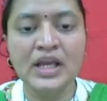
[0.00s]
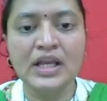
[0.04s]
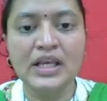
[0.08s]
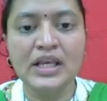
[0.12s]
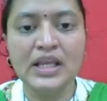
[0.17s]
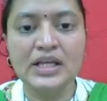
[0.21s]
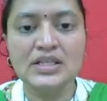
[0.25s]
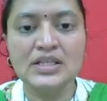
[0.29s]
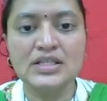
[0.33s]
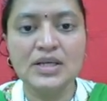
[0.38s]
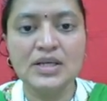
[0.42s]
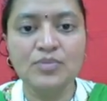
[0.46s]

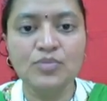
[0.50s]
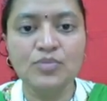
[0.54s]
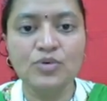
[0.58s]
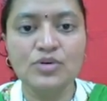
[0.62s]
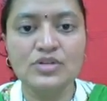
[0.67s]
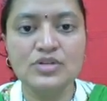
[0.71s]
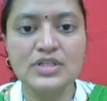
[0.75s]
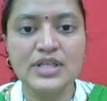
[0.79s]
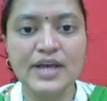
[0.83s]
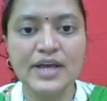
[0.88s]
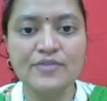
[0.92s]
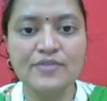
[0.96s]
Like
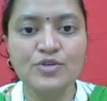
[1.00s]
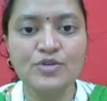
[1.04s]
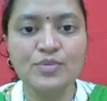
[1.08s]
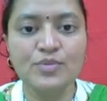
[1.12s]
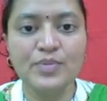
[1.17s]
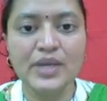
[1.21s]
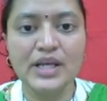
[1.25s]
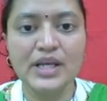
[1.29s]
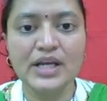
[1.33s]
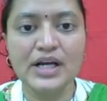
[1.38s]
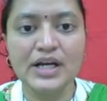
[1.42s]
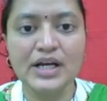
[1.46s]
suppose they have to
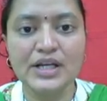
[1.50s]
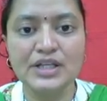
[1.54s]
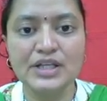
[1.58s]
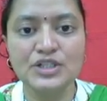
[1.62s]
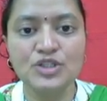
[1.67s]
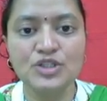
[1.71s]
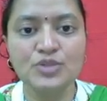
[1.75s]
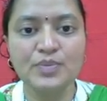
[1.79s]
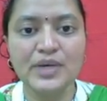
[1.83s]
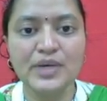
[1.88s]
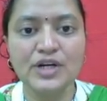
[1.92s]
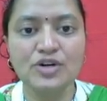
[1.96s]
make
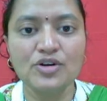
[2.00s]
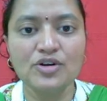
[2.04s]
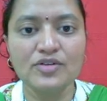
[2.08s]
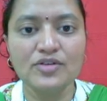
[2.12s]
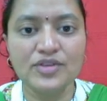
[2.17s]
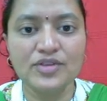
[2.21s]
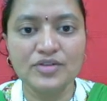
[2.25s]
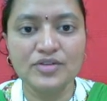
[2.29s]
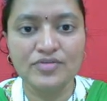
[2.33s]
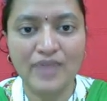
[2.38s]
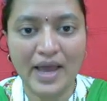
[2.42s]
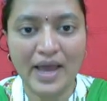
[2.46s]
arrangement of
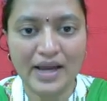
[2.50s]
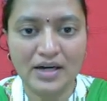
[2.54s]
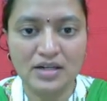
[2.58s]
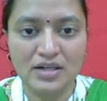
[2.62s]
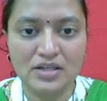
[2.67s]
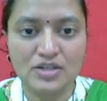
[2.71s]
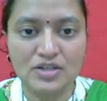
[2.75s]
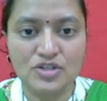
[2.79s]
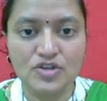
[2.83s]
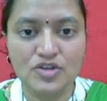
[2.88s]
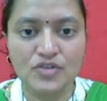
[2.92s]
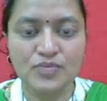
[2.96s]
the
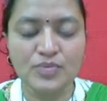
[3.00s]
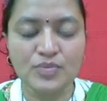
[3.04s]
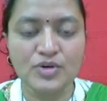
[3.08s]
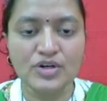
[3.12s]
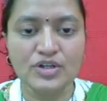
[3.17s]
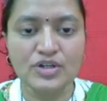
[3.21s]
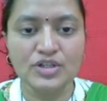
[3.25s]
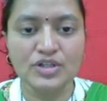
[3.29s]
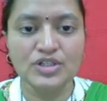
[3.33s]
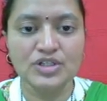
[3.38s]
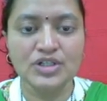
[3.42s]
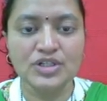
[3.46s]
factors of
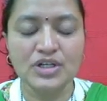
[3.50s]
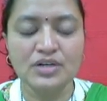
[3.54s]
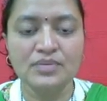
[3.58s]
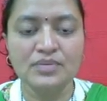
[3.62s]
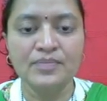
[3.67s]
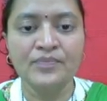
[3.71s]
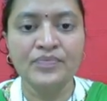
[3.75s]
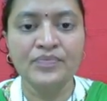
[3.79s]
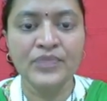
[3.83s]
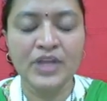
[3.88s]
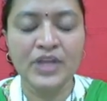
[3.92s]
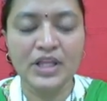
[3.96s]
production,
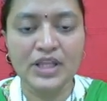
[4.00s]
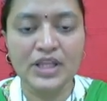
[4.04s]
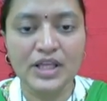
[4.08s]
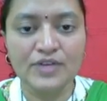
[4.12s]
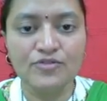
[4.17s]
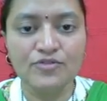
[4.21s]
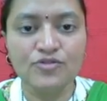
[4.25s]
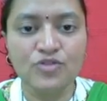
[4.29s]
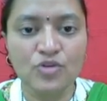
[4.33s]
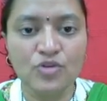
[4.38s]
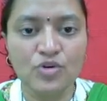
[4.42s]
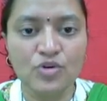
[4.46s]

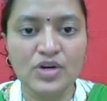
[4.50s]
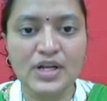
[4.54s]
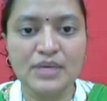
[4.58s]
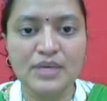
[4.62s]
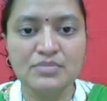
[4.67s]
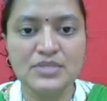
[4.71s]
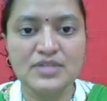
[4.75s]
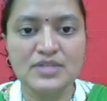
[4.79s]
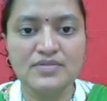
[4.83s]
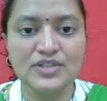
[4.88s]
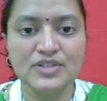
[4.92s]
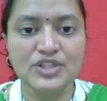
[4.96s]
then 4
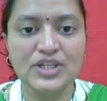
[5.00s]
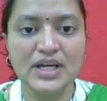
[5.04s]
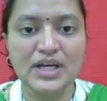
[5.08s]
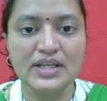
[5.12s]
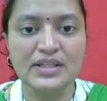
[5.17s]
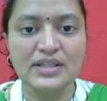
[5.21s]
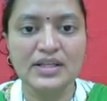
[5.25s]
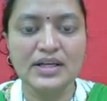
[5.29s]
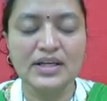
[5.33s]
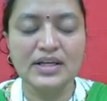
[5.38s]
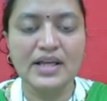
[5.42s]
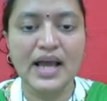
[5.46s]
M's which are
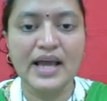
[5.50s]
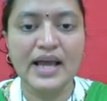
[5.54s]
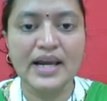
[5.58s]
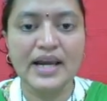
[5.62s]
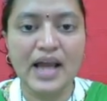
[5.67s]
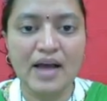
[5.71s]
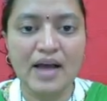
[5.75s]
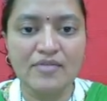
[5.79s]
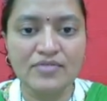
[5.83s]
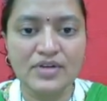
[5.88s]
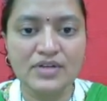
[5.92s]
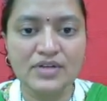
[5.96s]
there, and
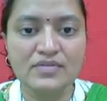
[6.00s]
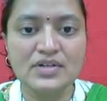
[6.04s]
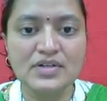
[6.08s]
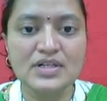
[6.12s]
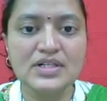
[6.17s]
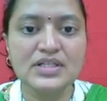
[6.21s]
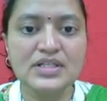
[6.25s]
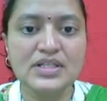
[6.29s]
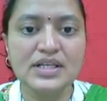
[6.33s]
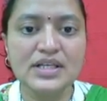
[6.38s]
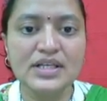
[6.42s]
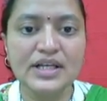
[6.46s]

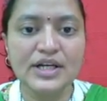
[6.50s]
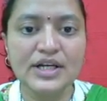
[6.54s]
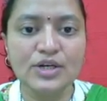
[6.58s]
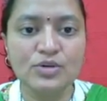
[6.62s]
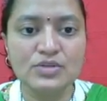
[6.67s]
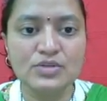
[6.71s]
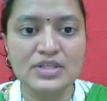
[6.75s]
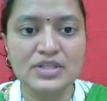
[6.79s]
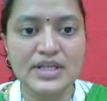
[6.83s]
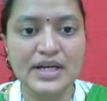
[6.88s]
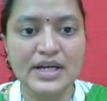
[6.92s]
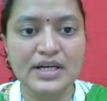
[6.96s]
afterwards they need to
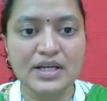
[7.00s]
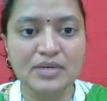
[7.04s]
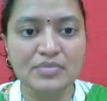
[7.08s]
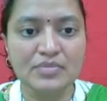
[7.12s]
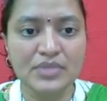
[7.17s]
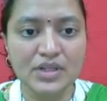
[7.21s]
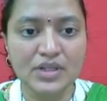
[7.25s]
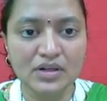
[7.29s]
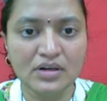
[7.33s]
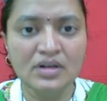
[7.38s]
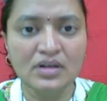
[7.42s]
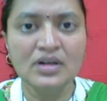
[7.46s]
set up
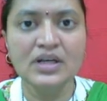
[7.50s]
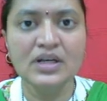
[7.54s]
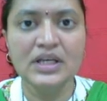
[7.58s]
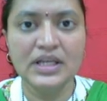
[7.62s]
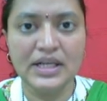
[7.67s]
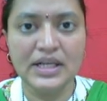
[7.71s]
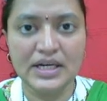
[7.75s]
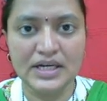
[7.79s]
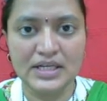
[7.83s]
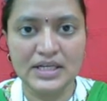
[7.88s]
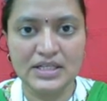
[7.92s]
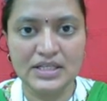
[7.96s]
the
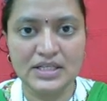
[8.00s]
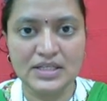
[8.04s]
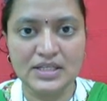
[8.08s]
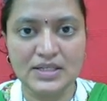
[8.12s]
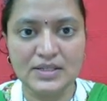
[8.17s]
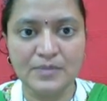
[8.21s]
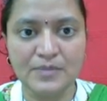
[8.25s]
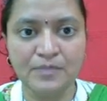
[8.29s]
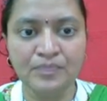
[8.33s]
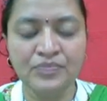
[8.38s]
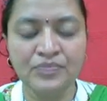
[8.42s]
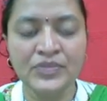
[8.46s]
industry.
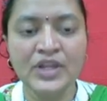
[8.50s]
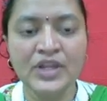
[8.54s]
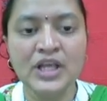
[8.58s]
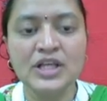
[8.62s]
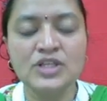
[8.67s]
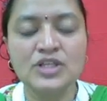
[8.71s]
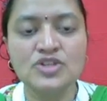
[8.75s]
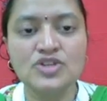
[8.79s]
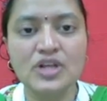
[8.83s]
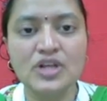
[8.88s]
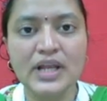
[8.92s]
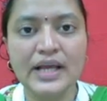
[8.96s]

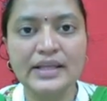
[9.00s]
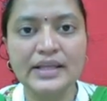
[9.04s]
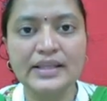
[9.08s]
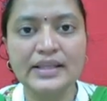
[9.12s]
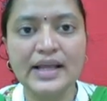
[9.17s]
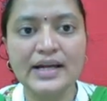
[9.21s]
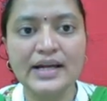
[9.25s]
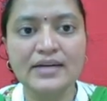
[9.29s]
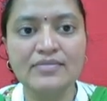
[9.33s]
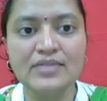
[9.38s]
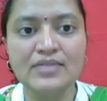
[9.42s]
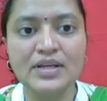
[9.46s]
So like
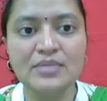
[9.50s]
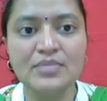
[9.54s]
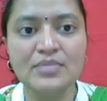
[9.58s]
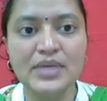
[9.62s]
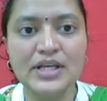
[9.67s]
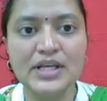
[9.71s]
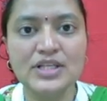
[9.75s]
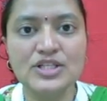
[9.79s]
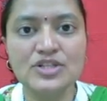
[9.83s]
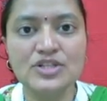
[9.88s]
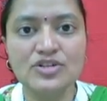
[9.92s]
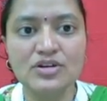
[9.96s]
that way,
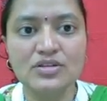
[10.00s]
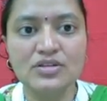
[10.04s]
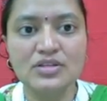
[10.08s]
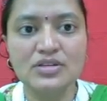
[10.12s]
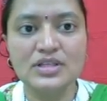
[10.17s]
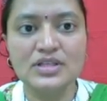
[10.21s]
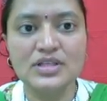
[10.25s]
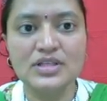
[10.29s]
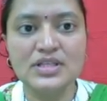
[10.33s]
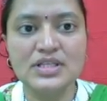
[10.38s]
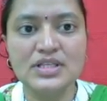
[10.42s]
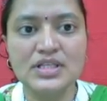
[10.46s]
based on
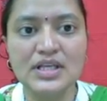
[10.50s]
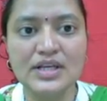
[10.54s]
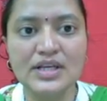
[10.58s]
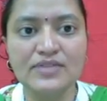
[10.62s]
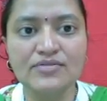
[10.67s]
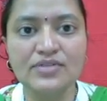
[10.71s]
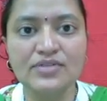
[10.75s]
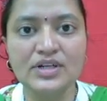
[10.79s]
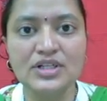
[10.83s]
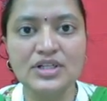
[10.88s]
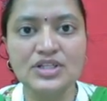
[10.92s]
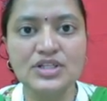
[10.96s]
this, in
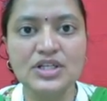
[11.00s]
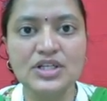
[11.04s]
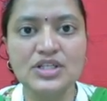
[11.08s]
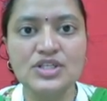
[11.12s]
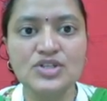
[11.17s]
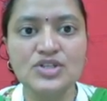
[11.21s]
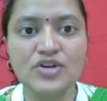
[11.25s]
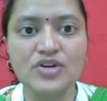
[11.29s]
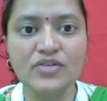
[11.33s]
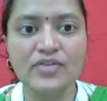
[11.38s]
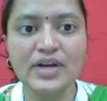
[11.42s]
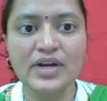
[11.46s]

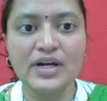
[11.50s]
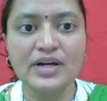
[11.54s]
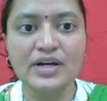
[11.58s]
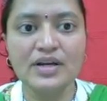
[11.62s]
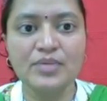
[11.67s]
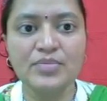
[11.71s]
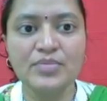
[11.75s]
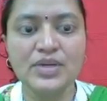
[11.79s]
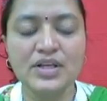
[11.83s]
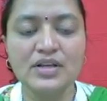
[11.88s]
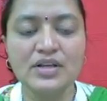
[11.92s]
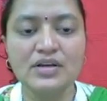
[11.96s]
functions of
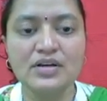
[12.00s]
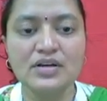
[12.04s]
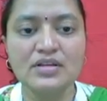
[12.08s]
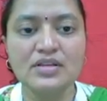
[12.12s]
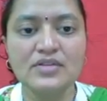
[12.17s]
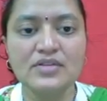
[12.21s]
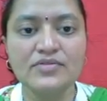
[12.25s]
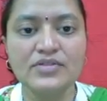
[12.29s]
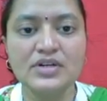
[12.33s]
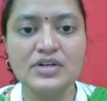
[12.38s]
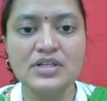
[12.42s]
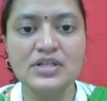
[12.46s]
entrepreneur,
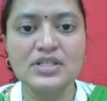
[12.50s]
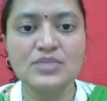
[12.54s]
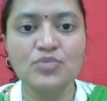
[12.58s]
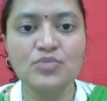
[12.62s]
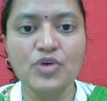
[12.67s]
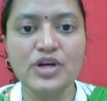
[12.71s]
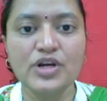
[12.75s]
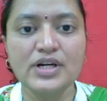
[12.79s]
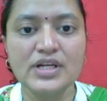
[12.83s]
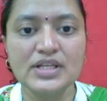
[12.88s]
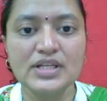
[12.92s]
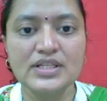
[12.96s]
the first
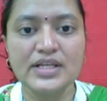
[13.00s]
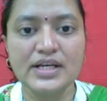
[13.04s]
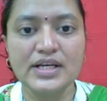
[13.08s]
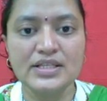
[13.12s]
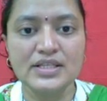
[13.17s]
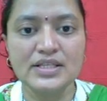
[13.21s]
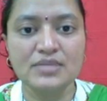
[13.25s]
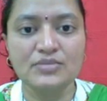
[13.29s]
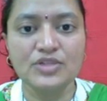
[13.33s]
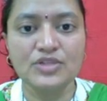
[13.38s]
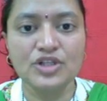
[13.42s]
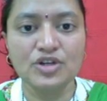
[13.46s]
point is
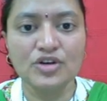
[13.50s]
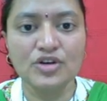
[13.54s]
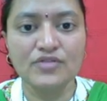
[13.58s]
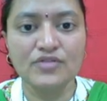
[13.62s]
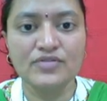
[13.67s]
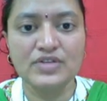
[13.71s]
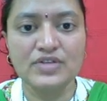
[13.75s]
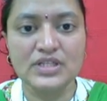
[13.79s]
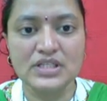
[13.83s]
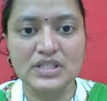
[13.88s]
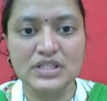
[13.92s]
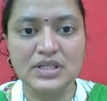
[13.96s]
assumption of
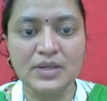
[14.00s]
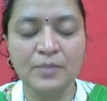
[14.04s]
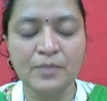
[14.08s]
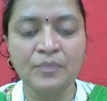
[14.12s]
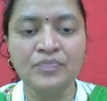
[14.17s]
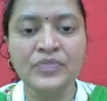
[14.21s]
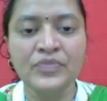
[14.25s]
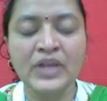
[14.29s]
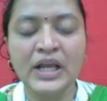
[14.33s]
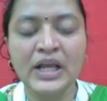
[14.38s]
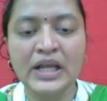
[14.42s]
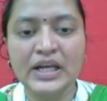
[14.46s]
risk.
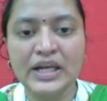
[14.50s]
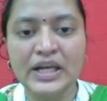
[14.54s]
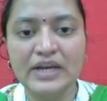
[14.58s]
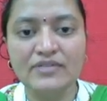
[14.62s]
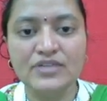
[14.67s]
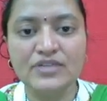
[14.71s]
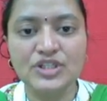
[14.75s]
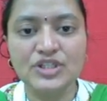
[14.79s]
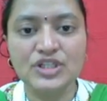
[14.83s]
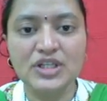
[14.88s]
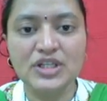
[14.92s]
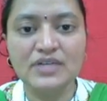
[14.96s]
Now
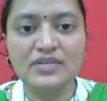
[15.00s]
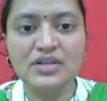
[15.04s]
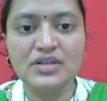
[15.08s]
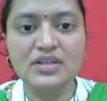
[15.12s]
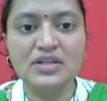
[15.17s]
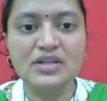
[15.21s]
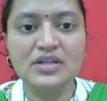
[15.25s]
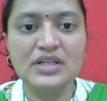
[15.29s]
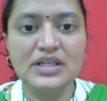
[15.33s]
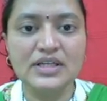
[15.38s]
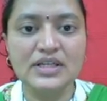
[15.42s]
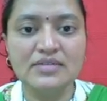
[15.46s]
whichever the
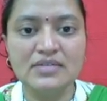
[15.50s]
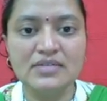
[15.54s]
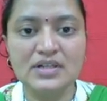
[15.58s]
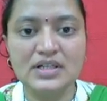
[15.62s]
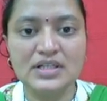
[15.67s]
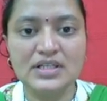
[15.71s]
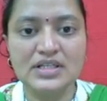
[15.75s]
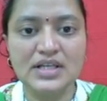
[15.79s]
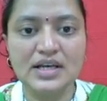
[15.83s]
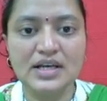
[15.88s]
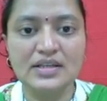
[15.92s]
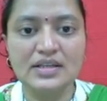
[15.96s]

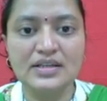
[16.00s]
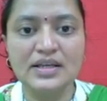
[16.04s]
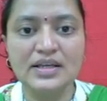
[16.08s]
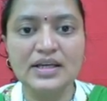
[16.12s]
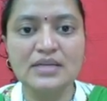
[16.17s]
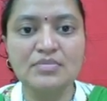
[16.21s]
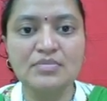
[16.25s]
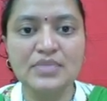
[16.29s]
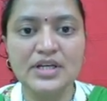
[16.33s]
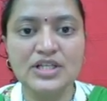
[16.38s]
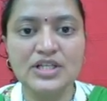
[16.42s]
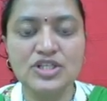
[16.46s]
keywords are there,
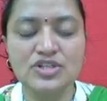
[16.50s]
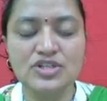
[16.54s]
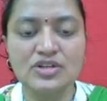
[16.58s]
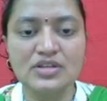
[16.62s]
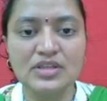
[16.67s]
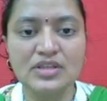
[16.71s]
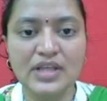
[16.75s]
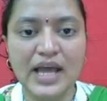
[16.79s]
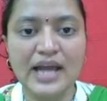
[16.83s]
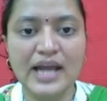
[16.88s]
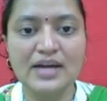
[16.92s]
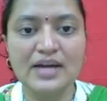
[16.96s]
based on
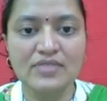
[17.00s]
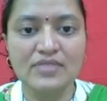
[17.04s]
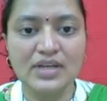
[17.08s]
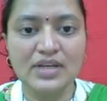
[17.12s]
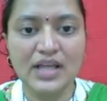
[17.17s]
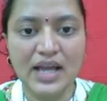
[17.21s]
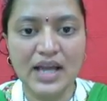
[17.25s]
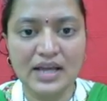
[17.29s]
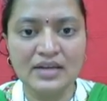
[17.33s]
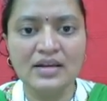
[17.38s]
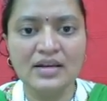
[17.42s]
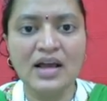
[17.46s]
that we
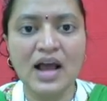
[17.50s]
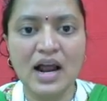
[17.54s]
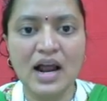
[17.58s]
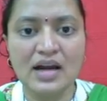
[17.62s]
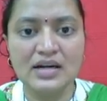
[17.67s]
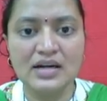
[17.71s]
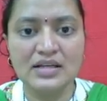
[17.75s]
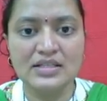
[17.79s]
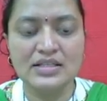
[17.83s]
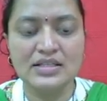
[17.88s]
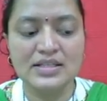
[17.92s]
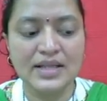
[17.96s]
can
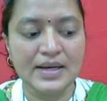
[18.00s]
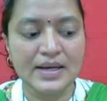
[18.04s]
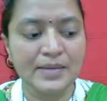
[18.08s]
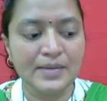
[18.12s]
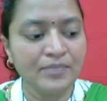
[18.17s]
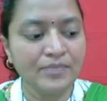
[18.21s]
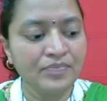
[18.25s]
understand.